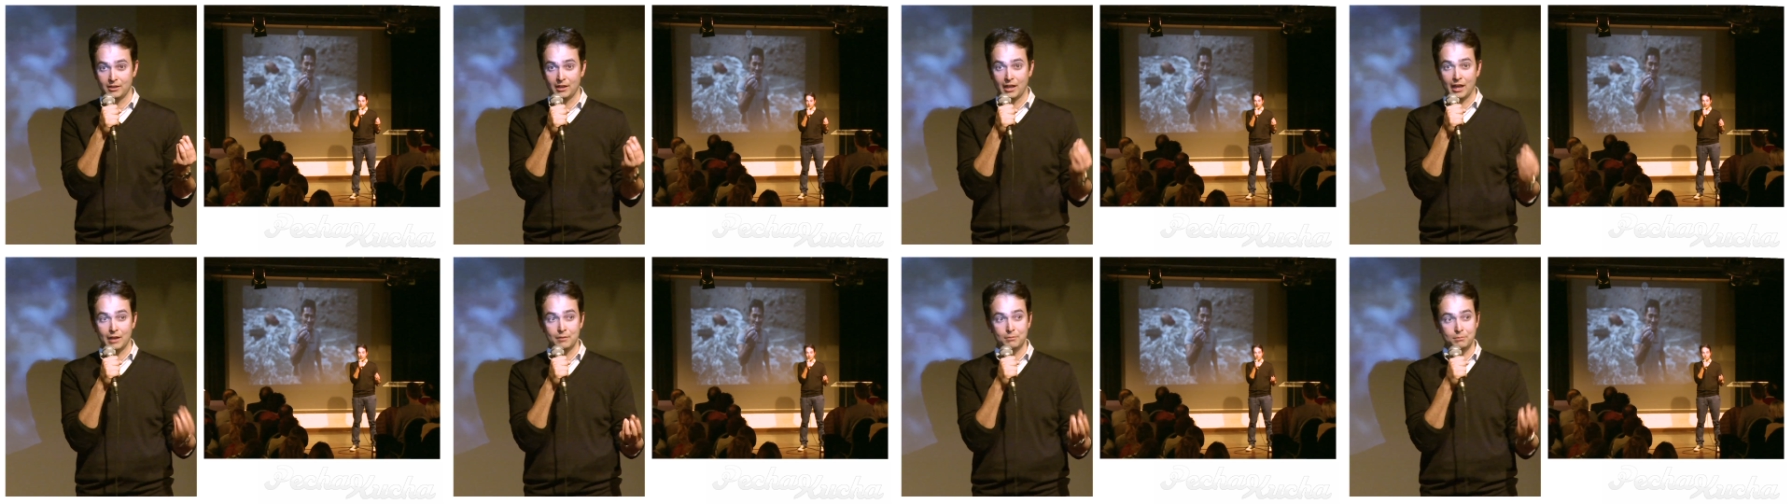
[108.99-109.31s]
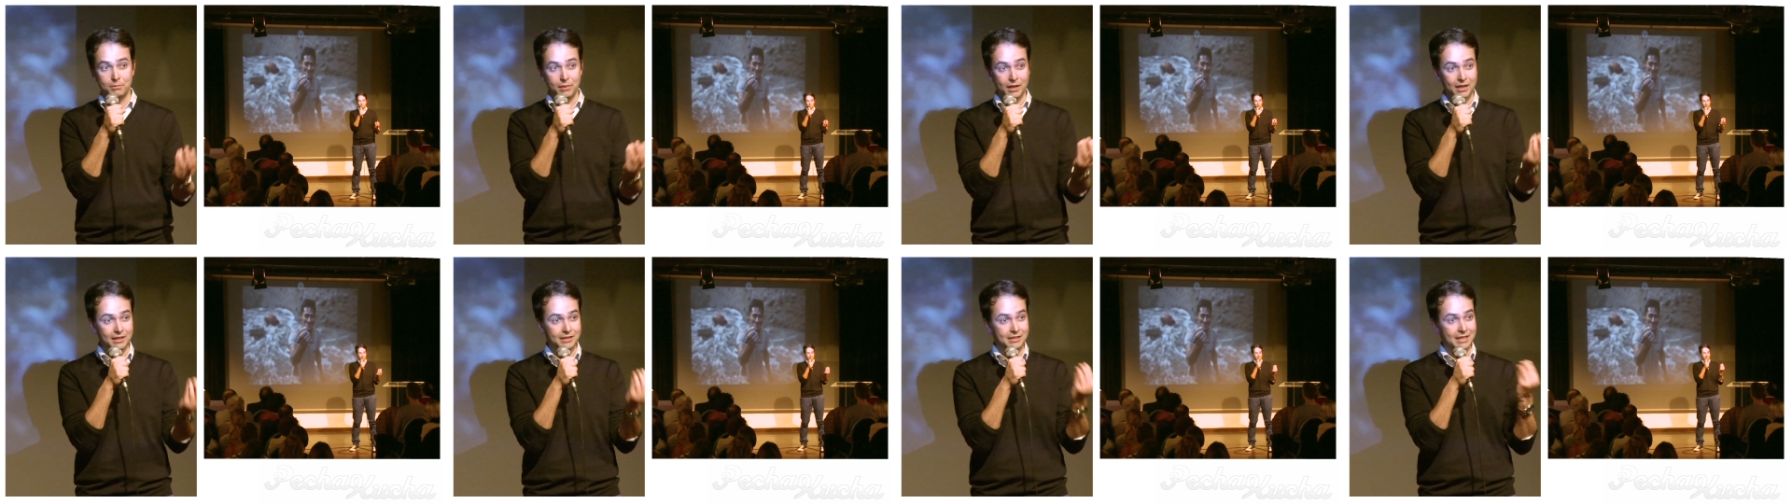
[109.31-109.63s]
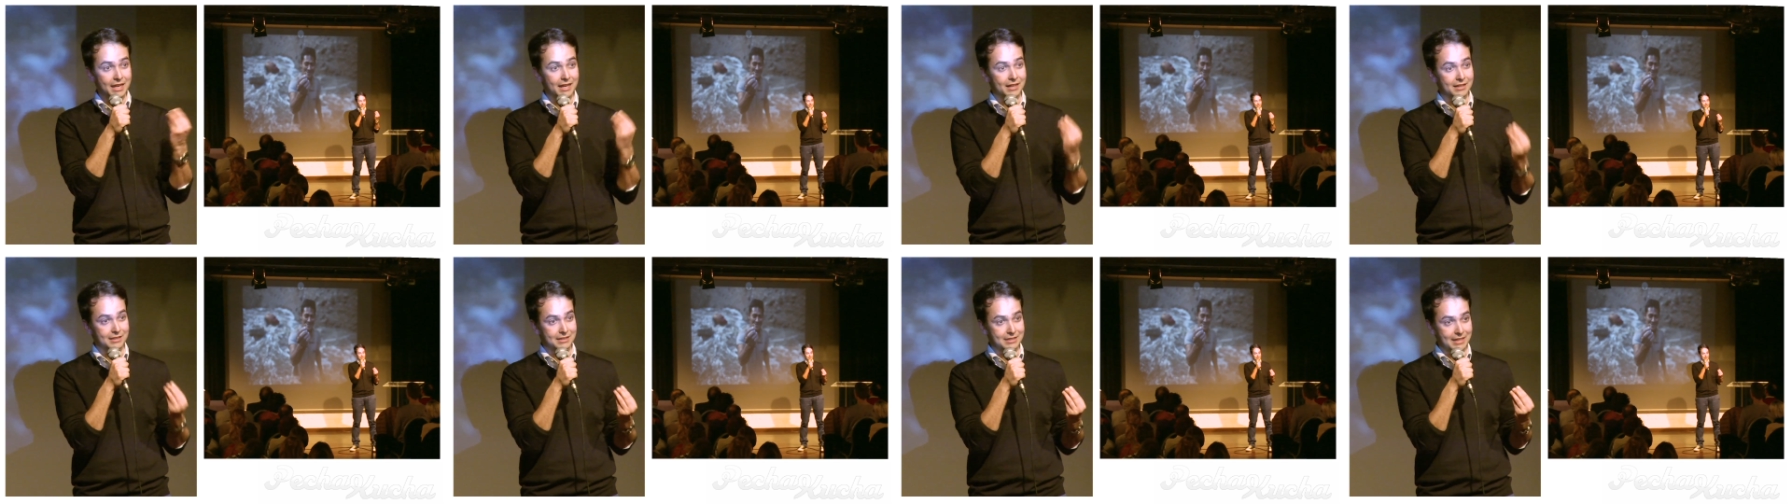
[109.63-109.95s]
And big
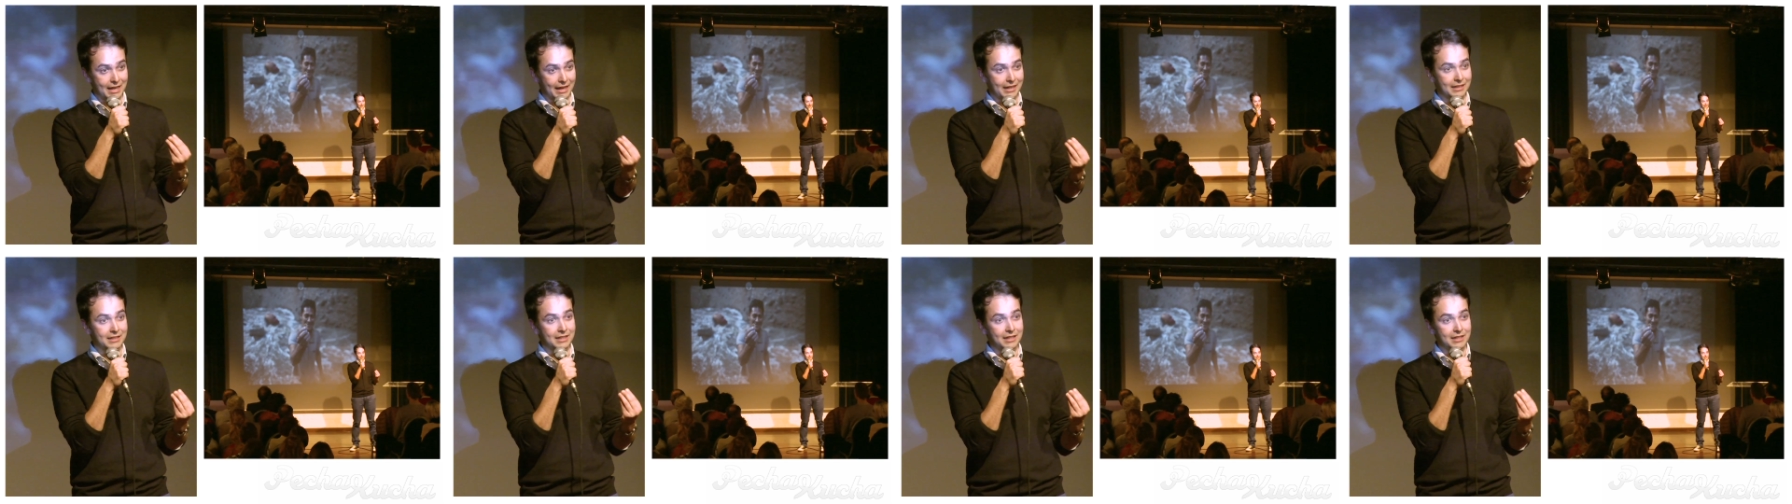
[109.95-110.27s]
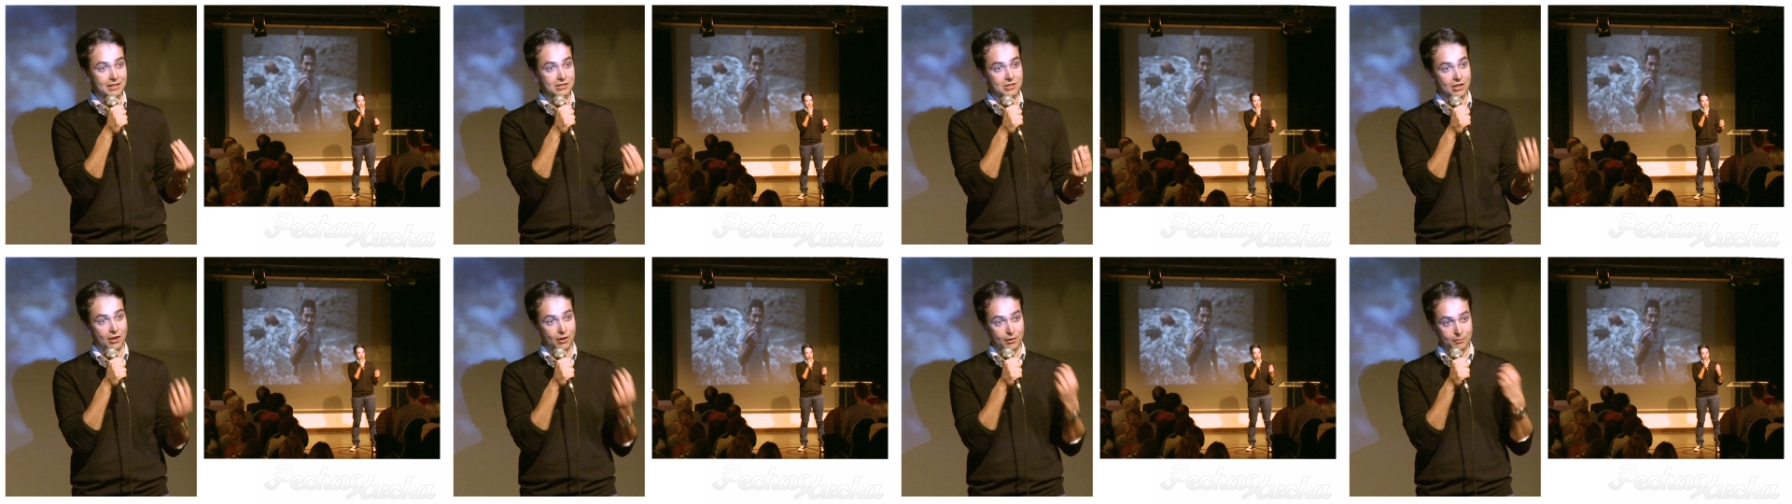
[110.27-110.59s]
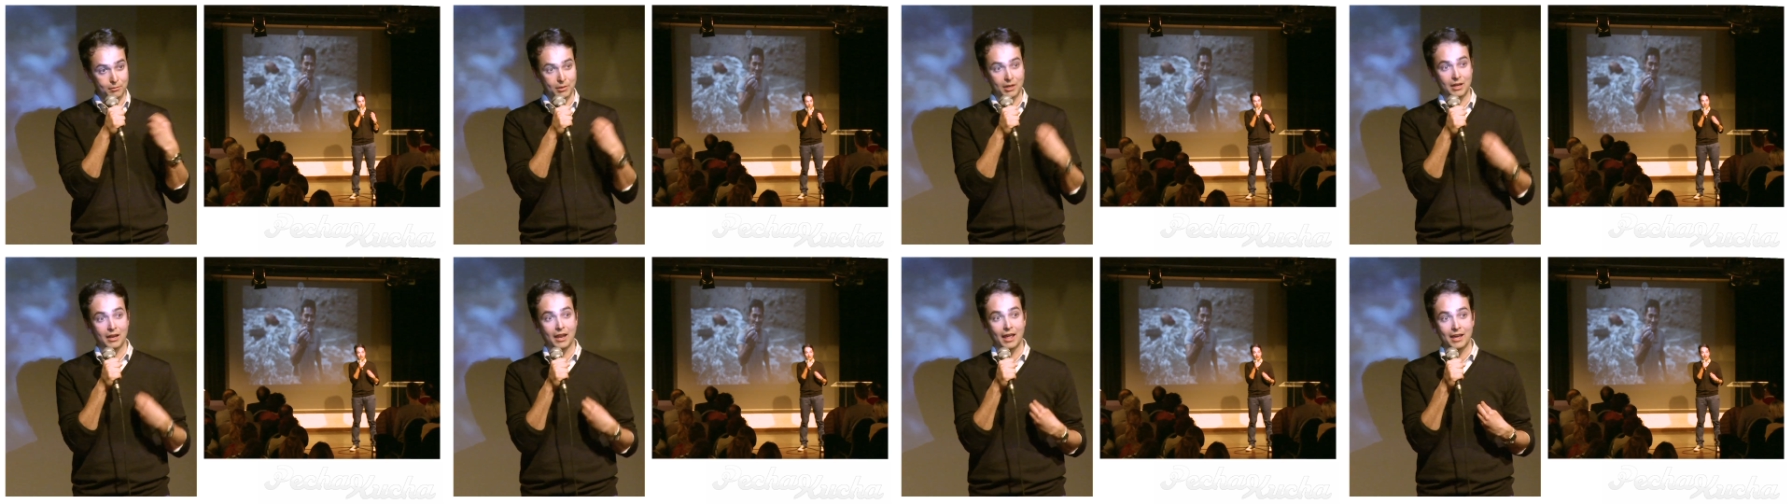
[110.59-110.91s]
data techniques are a
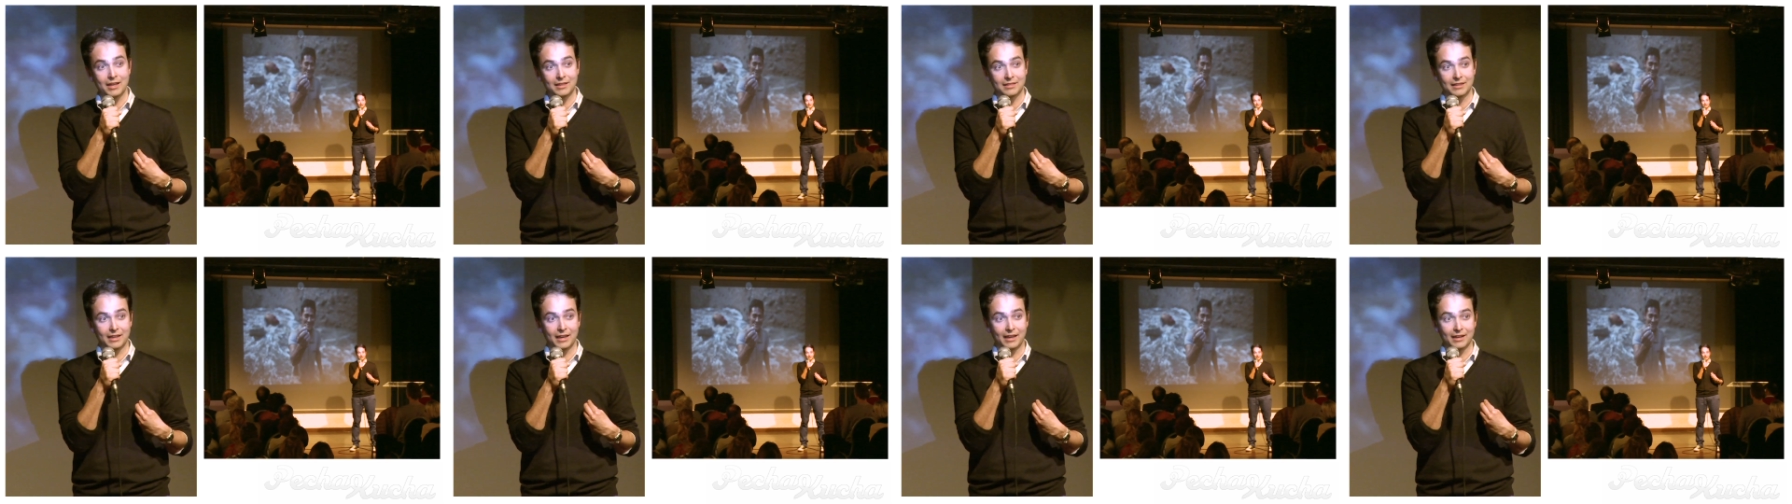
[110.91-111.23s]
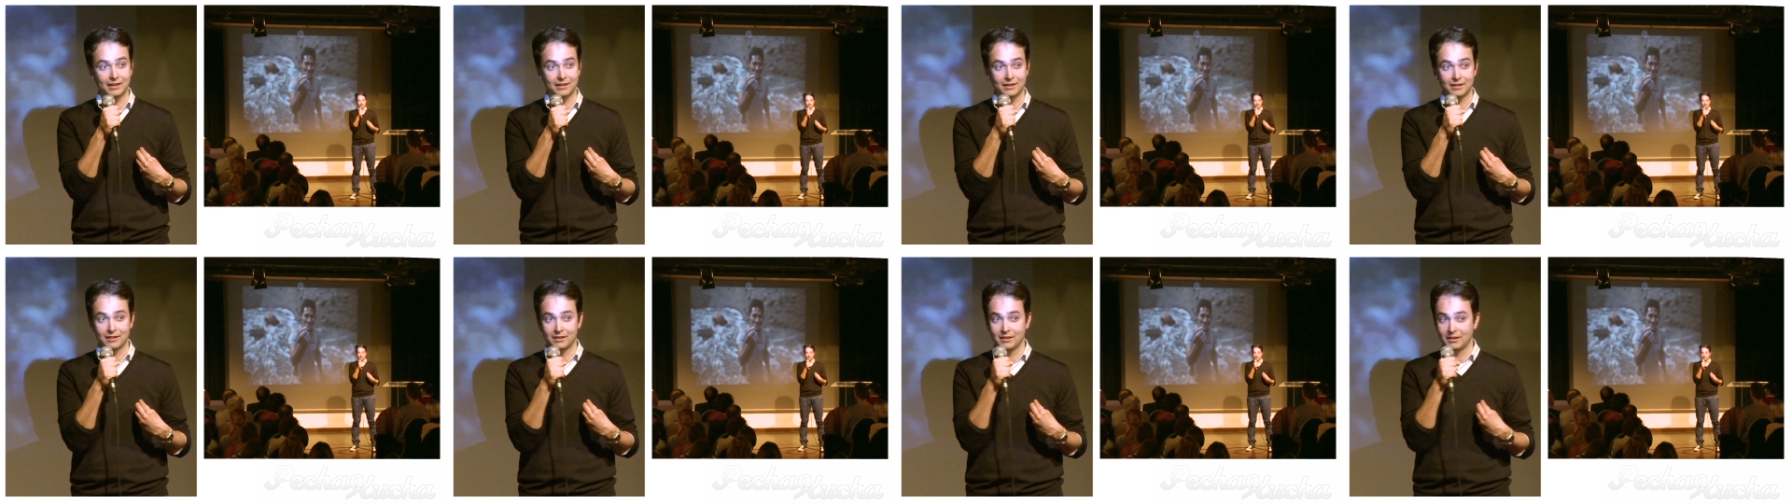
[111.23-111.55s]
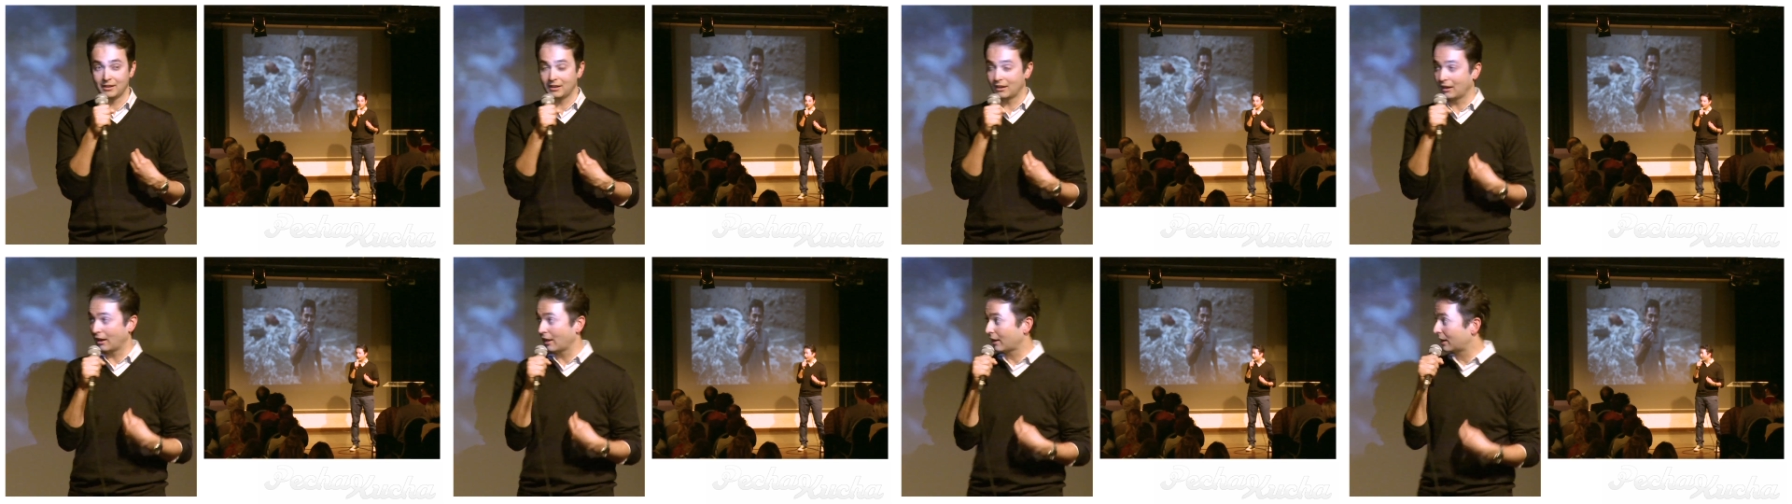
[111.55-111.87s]
bit like that.
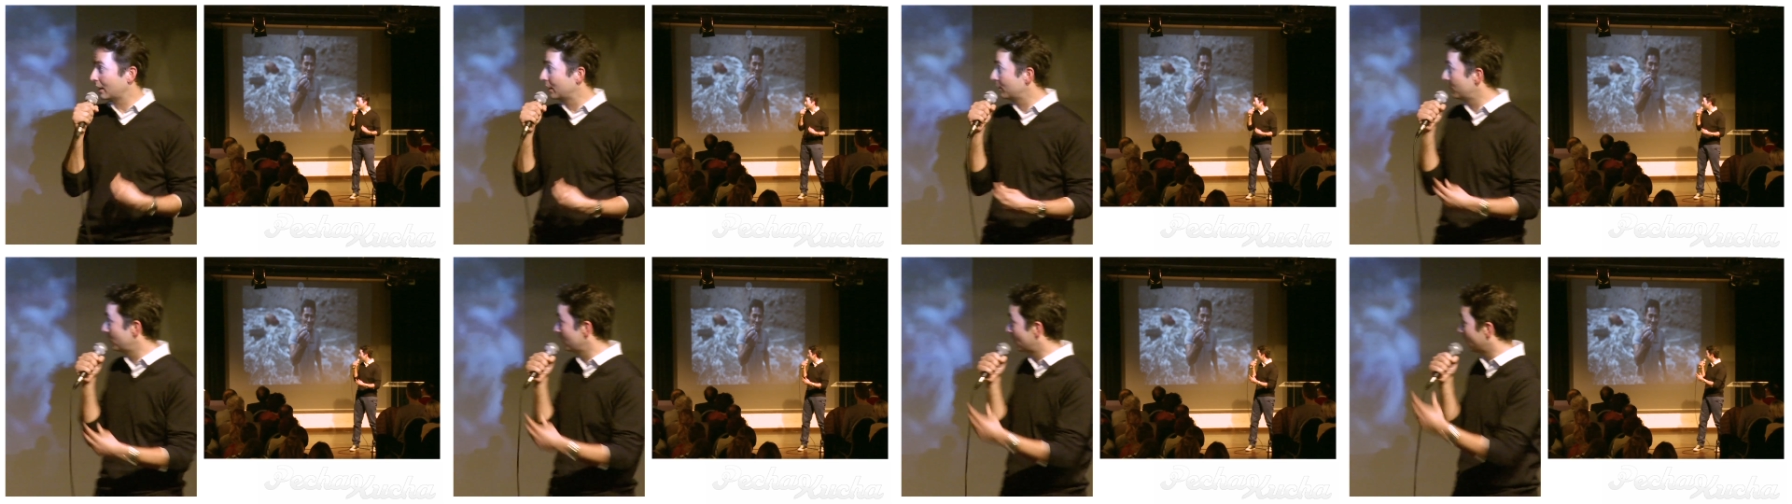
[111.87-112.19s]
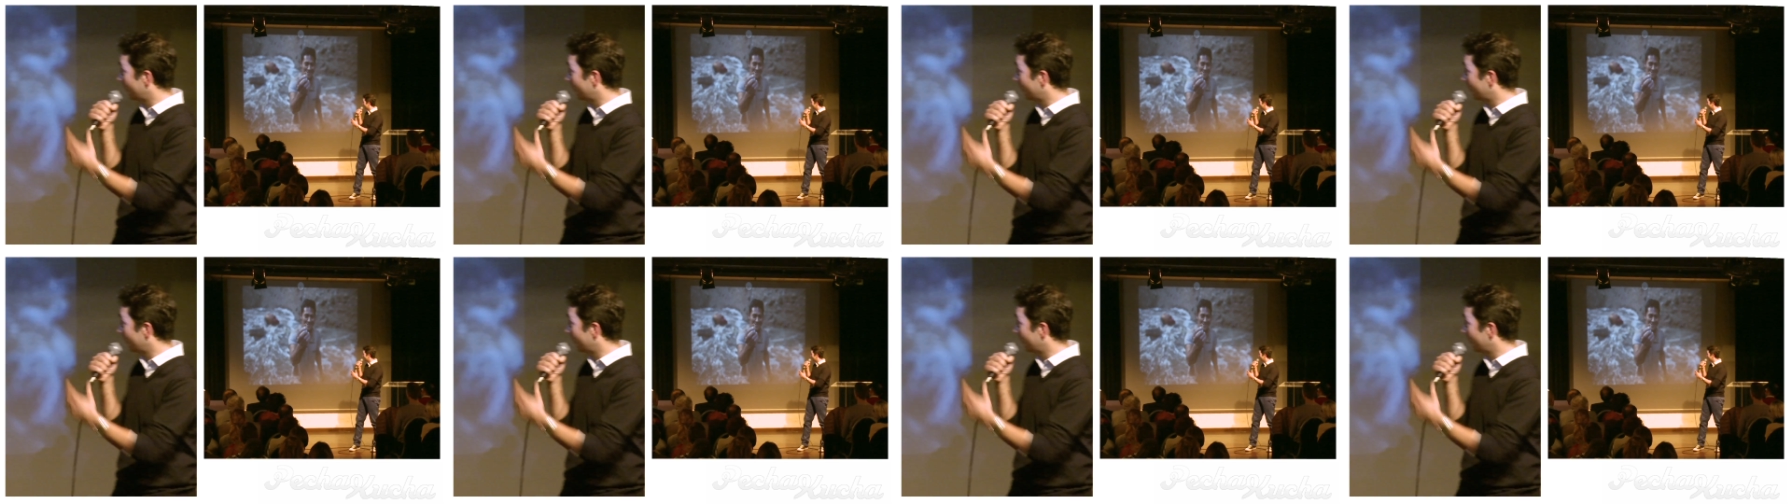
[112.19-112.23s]
Luckily, we